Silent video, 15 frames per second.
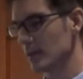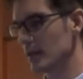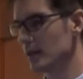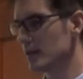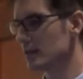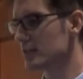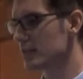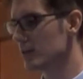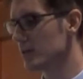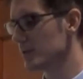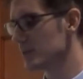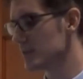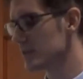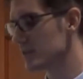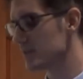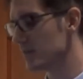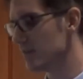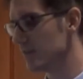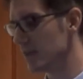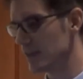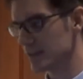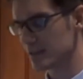And so it was
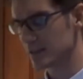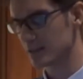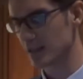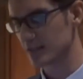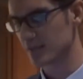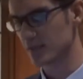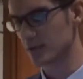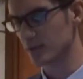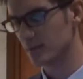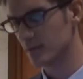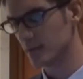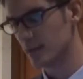very successful.